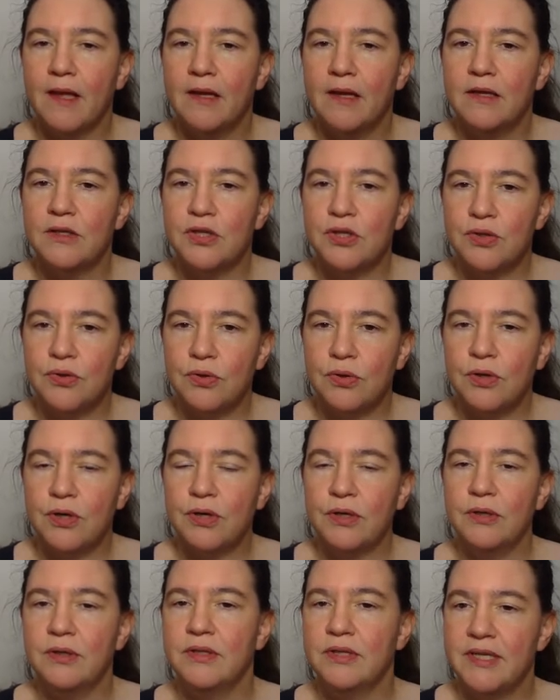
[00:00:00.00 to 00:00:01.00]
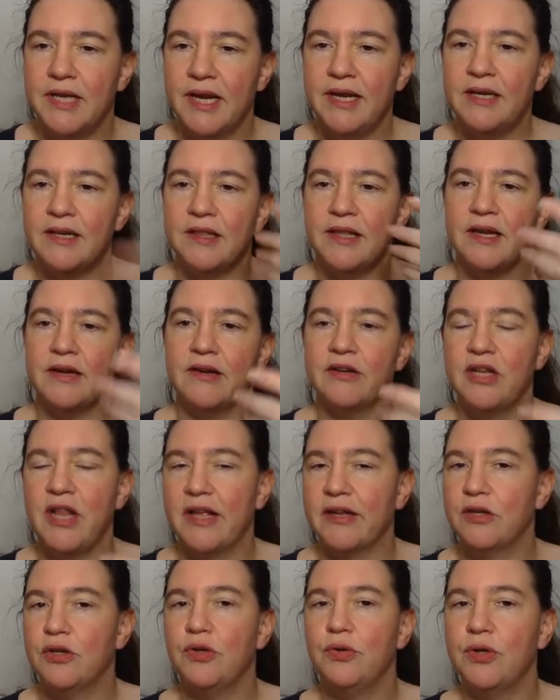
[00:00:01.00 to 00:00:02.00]
store data there
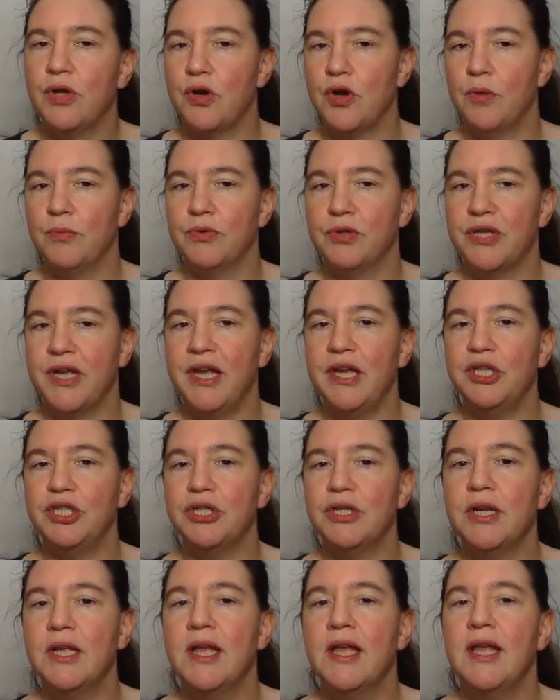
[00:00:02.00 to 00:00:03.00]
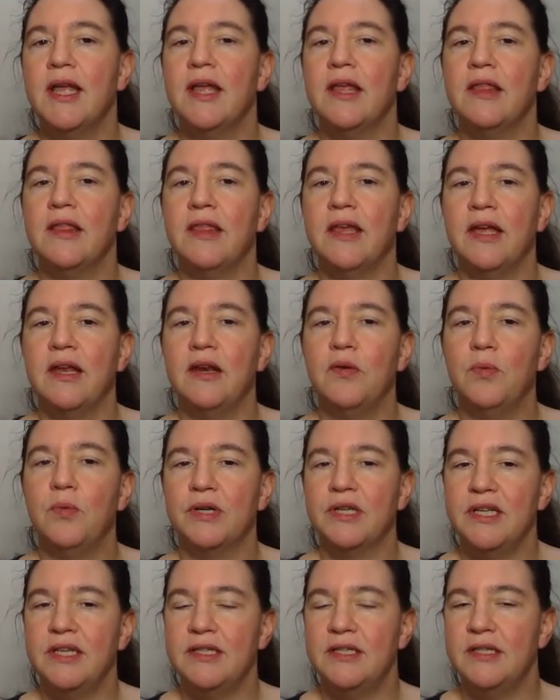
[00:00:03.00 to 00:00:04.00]
like you do in computation, then
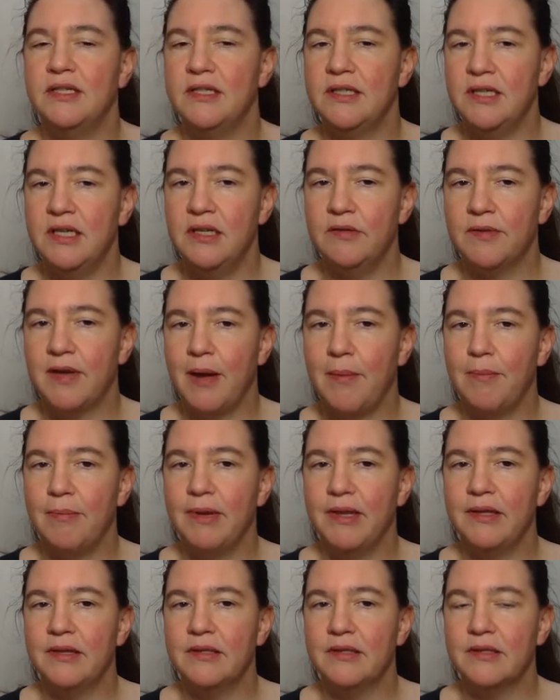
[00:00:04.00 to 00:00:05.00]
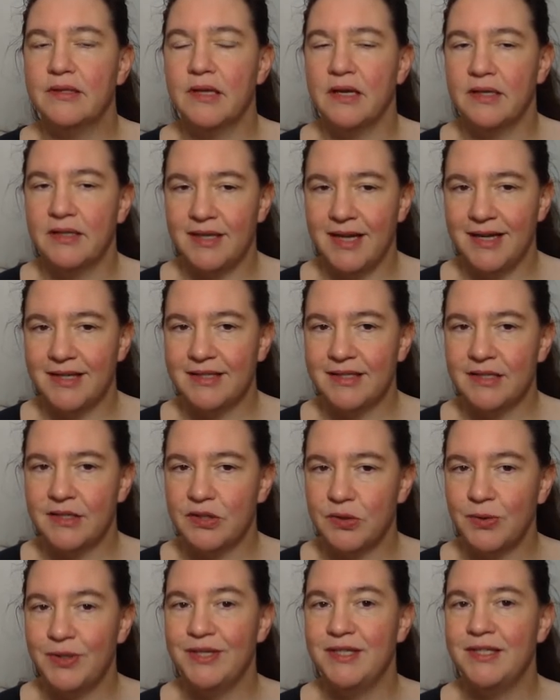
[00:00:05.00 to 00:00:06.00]
what ECC RAM does,
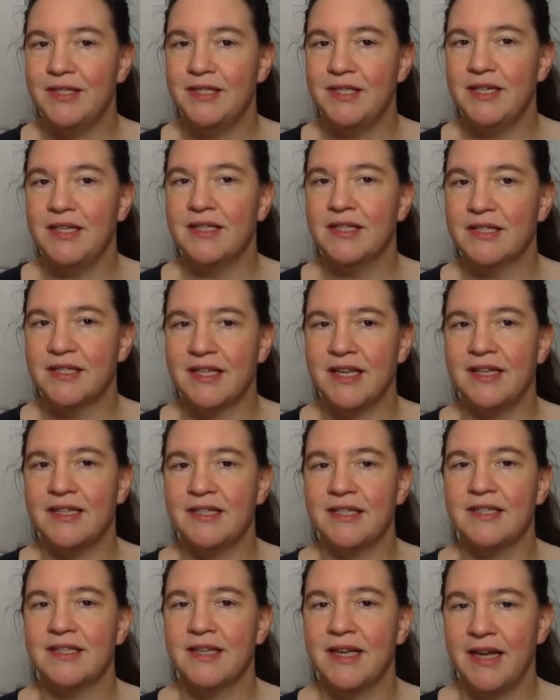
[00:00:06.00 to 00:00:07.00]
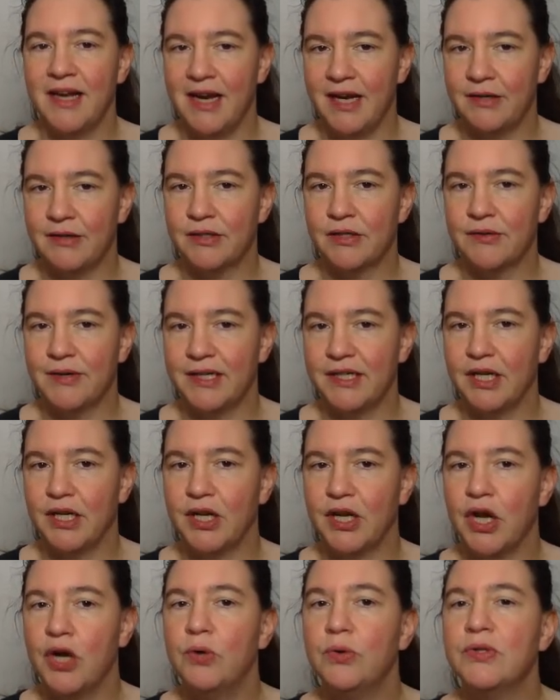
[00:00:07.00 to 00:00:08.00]
so ECC in this case is error-correcting
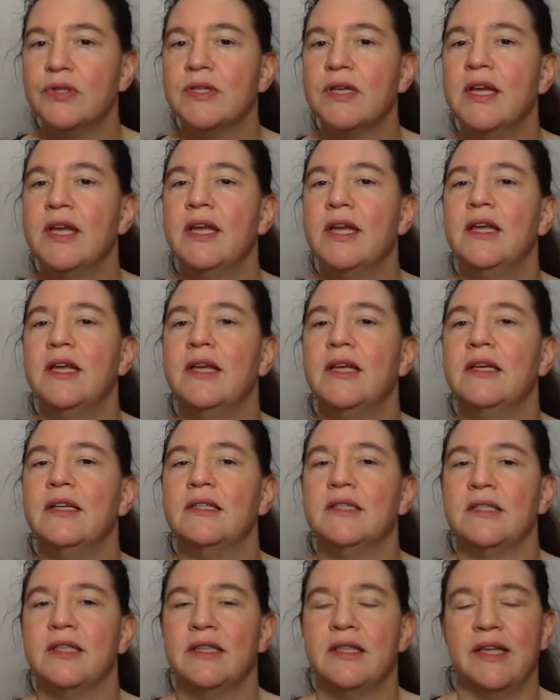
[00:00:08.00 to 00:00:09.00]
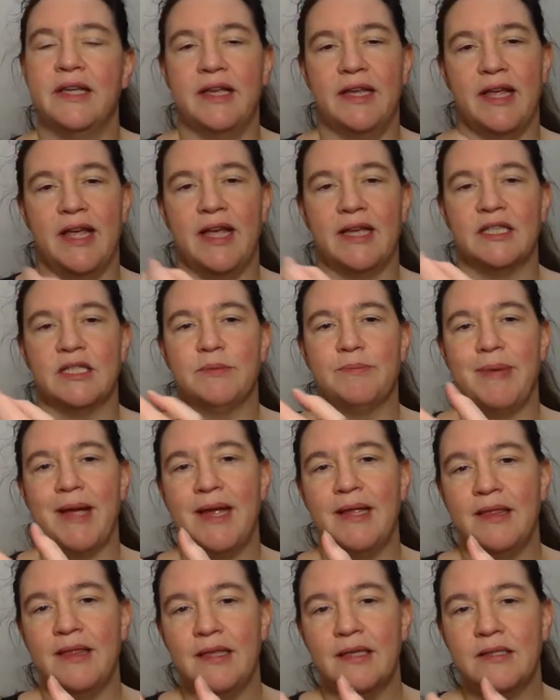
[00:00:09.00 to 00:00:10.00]
codes, is that they
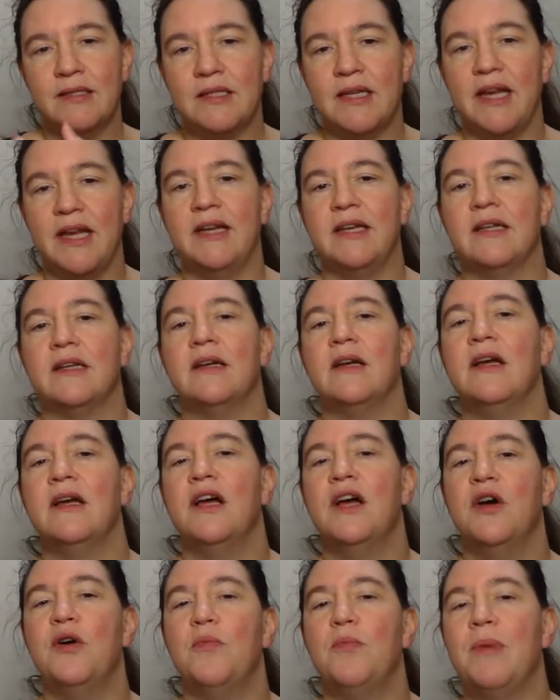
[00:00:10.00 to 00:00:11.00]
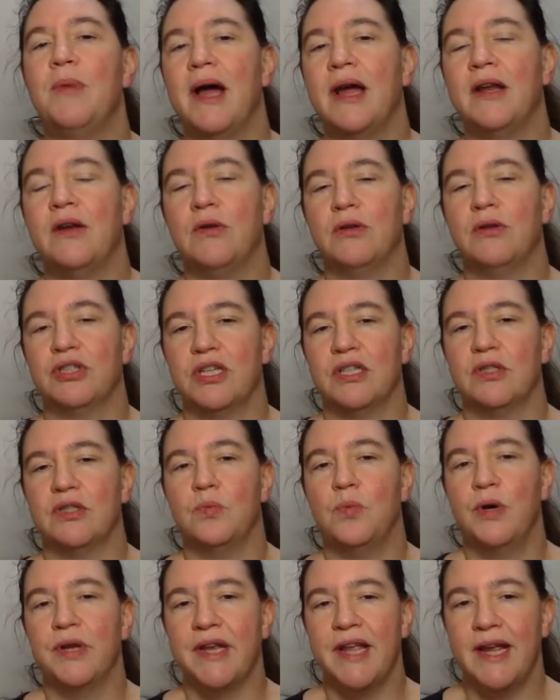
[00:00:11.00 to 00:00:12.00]
expand this data by not just
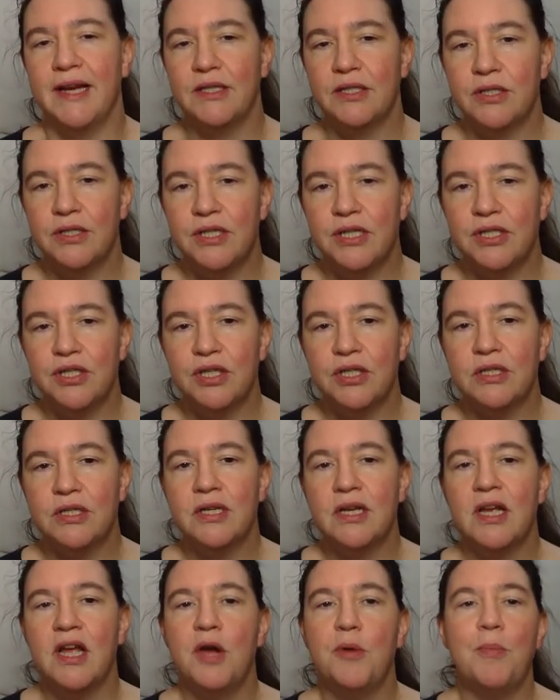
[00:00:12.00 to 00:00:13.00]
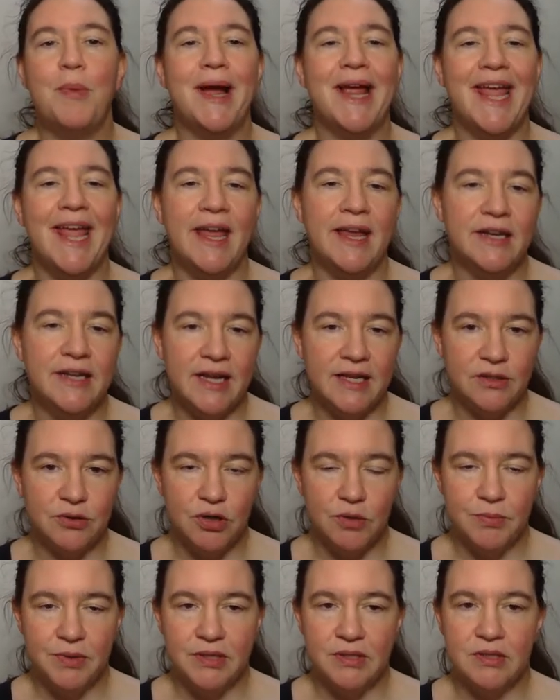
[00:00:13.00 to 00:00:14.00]
one extra digit, by 8
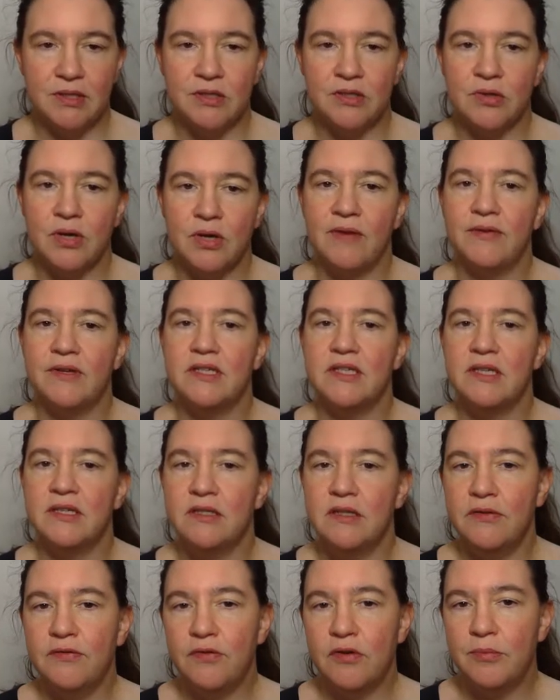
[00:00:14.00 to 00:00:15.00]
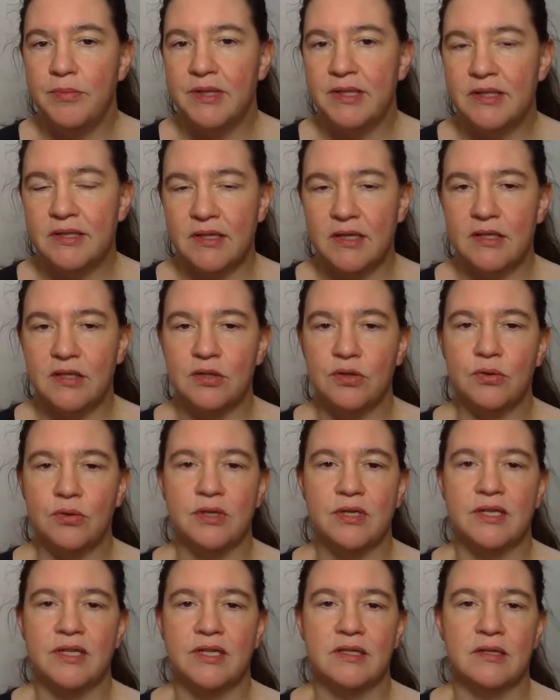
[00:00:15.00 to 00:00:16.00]
extra bits. So every 64 bits are
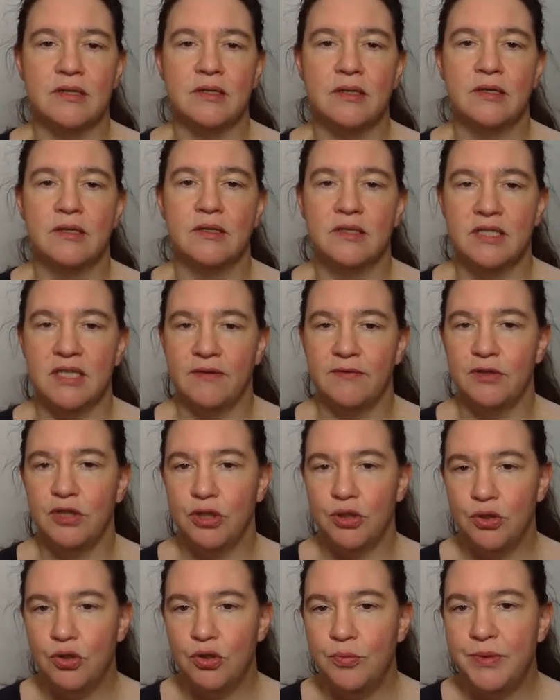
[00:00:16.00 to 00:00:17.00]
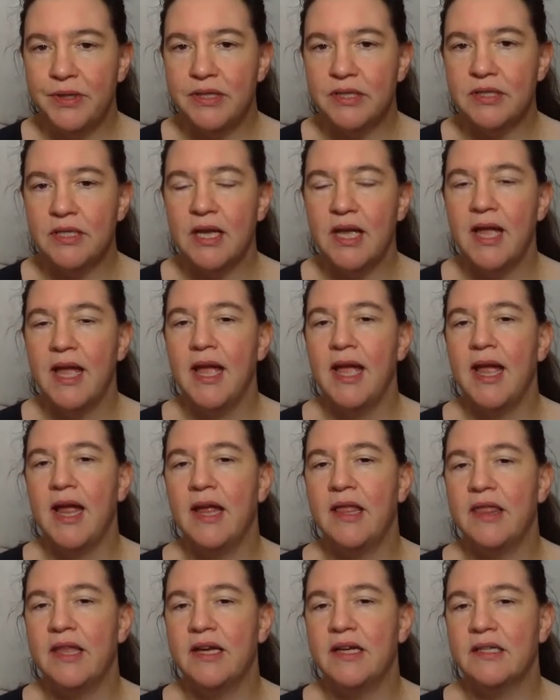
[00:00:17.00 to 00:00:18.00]
stored as 72 bits,
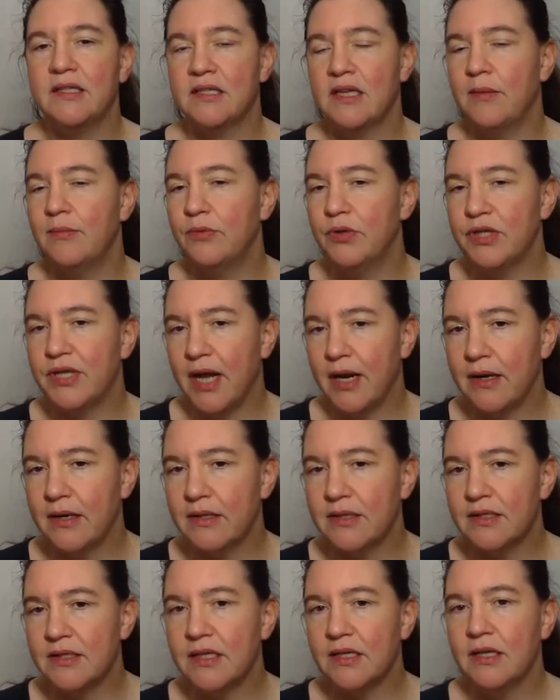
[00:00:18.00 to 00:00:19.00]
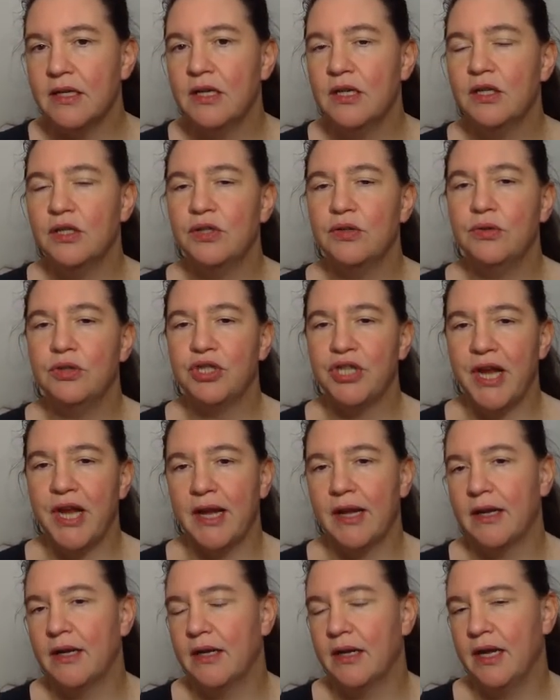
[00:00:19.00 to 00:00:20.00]
and there is some redundancy to
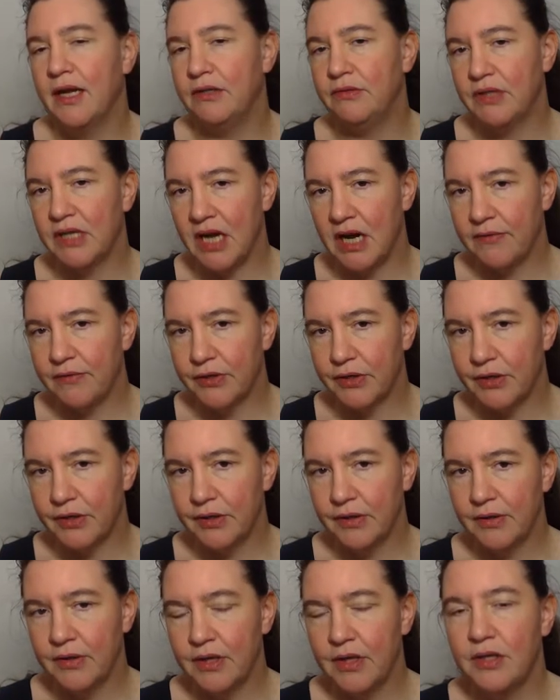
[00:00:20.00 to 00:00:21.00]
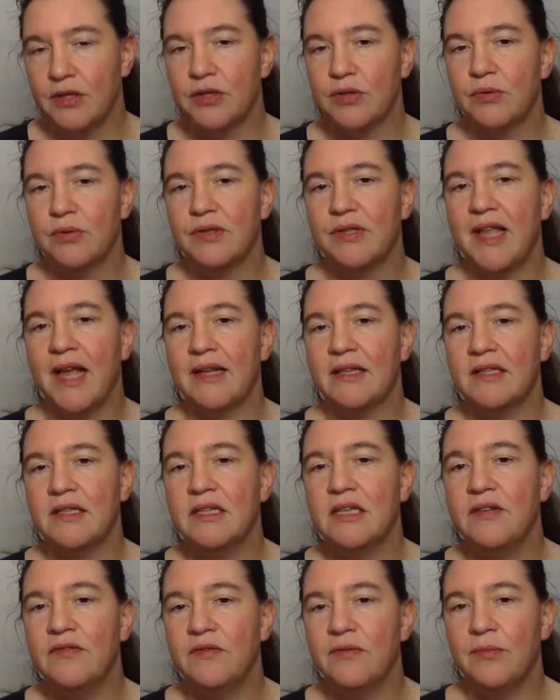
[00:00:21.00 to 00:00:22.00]
check and recover. So that's
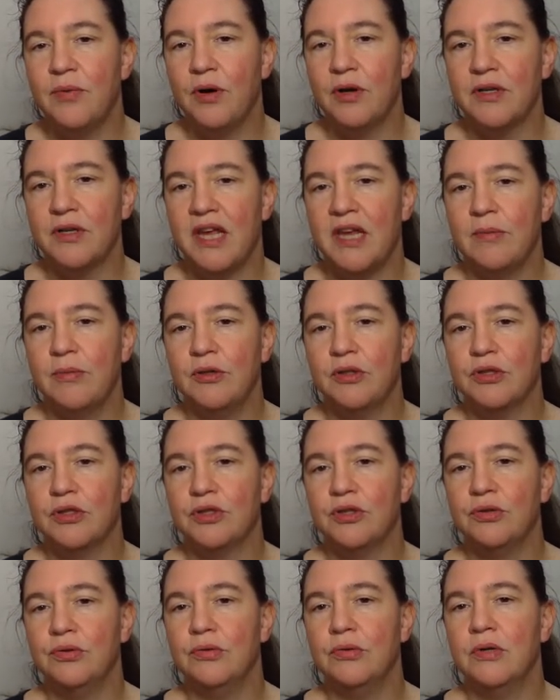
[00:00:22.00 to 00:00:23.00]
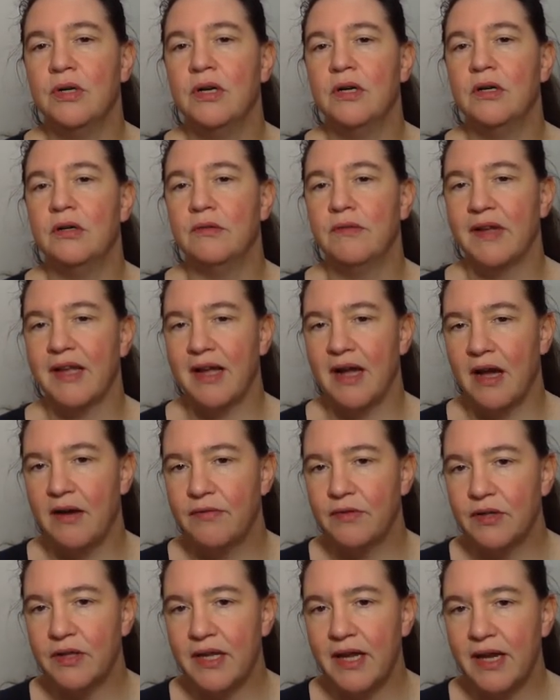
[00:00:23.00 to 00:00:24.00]
even able to
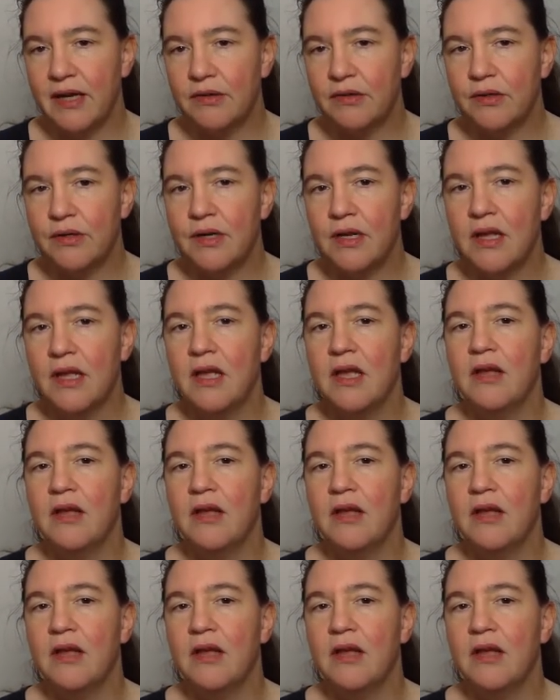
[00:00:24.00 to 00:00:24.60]
recover the error.